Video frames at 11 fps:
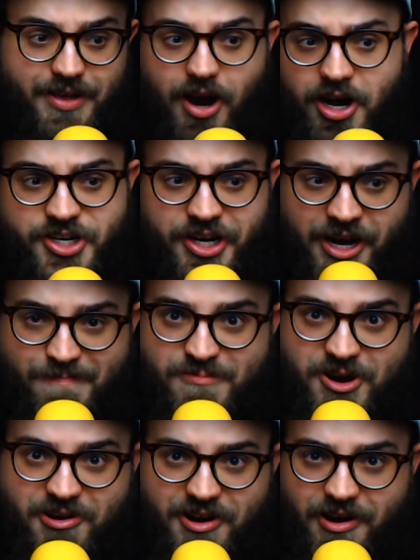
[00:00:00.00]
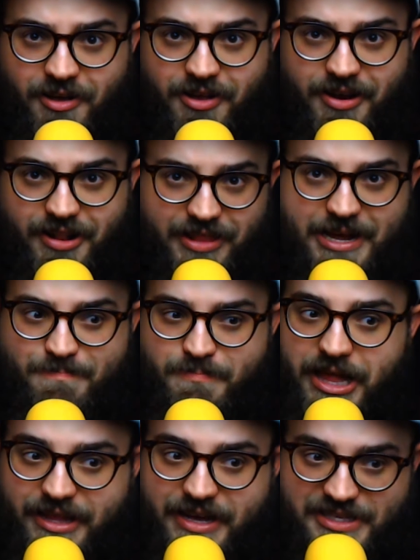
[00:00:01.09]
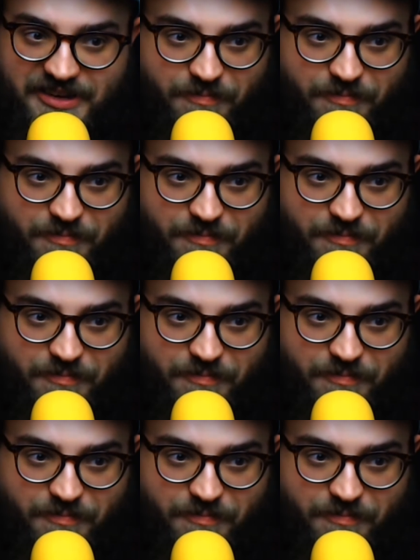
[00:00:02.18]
aren't you going to murder like millions of